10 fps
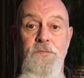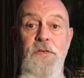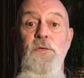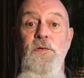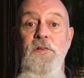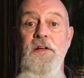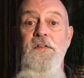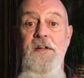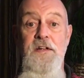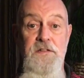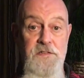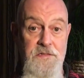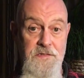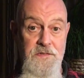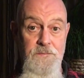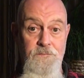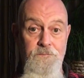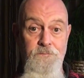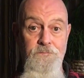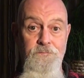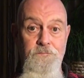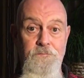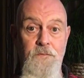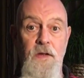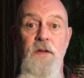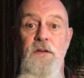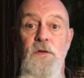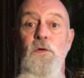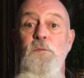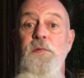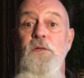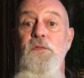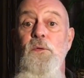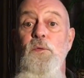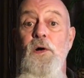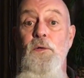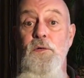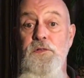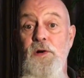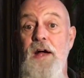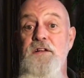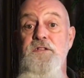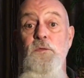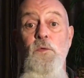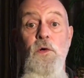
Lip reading: You who cleaned the kitchens. You who built the railroad tracks and